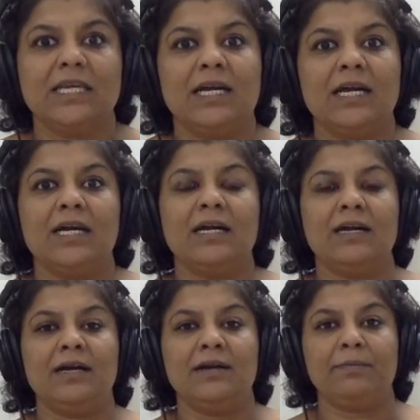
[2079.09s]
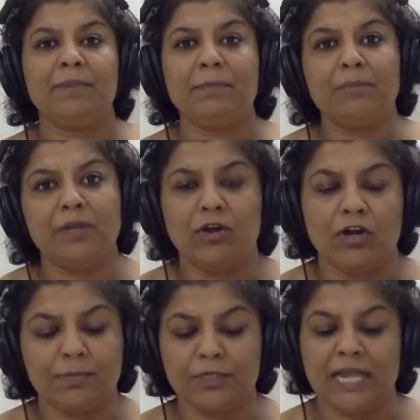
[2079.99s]
uh, people
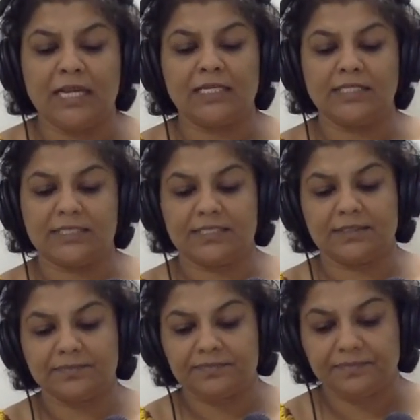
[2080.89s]
or protagonists.